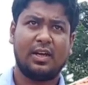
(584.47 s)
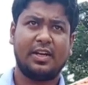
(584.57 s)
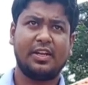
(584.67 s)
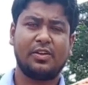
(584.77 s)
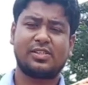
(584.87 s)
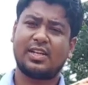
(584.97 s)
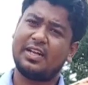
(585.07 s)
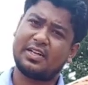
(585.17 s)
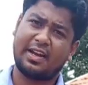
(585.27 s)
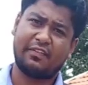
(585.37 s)

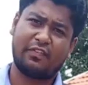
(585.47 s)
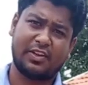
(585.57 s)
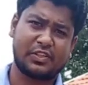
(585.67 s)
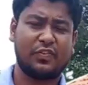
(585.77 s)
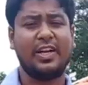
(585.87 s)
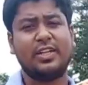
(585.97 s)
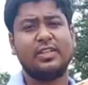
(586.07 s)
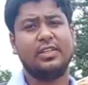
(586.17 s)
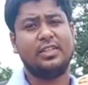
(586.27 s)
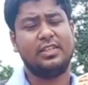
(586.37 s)
adenosine triphosphate
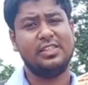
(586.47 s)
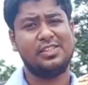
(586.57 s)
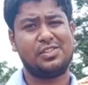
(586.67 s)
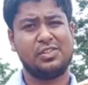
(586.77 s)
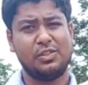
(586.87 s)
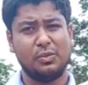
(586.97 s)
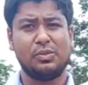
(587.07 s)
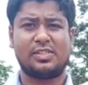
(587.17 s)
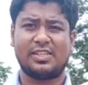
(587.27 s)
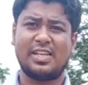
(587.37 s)
is
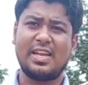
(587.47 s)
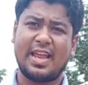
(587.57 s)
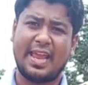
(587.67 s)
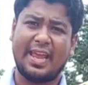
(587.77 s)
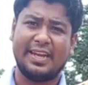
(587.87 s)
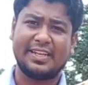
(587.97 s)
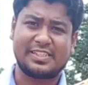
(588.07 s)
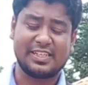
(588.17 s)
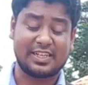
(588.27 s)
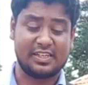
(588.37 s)
used as an
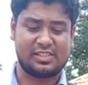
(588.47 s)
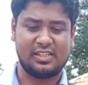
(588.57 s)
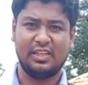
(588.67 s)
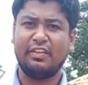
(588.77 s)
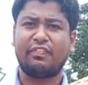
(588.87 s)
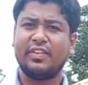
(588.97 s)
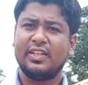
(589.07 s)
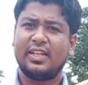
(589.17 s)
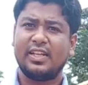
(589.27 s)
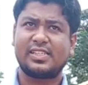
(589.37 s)
energy currency. If
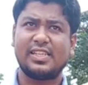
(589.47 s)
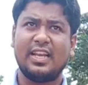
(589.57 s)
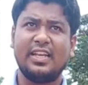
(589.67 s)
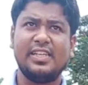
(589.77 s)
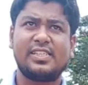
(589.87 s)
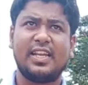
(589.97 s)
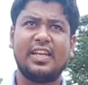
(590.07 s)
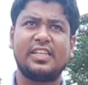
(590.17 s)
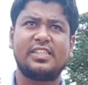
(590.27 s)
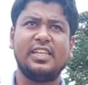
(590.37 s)
a cell needs
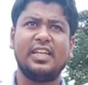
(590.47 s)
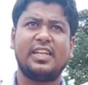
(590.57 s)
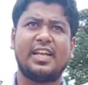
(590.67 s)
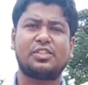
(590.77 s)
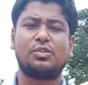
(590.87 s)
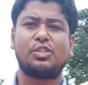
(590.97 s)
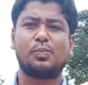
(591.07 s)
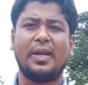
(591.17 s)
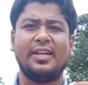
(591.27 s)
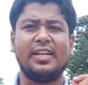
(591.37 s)
energy, it has to
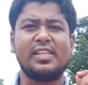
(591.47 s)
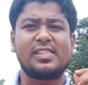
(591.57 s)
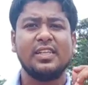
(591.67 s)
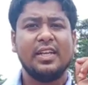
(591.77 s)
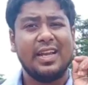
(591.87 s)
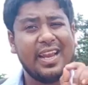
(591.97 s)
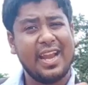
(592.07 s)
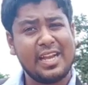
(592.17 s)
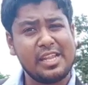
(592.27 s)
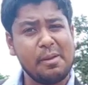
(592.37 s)
spend its
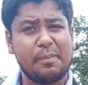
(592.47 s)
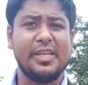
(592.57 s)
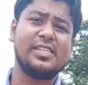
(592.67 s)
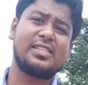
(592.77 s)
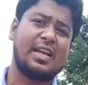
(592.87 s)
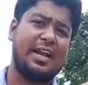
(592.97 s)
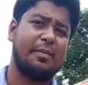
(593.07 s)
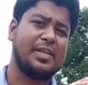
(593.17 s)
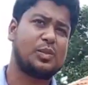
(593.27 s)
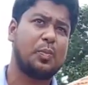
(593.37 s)
ATPs, and
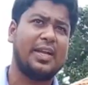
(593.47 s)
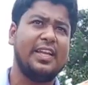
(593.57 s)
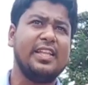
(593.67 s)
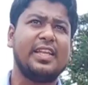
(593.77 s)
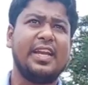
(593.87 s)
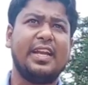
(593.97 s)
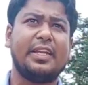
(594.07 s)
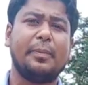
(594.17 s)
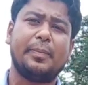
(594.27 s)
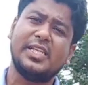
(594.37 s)
by spending the
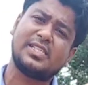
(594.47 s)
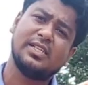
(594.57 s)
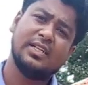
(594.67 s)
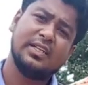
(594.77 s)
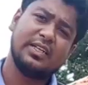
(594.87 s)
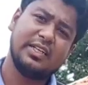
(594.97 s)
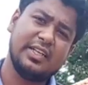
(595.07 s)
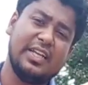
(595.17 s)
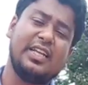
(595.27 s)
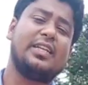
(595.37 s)
ATPs,
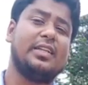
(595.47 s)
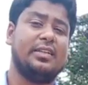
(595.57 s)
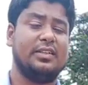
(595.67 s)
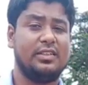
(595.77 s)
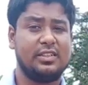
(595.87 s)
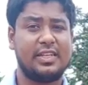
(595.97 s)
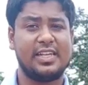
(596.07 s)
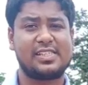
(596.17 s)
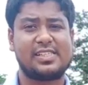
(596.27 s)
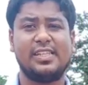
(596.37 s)
it
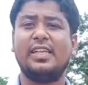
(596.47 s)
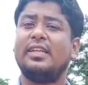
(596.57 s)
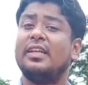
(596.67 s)
gets the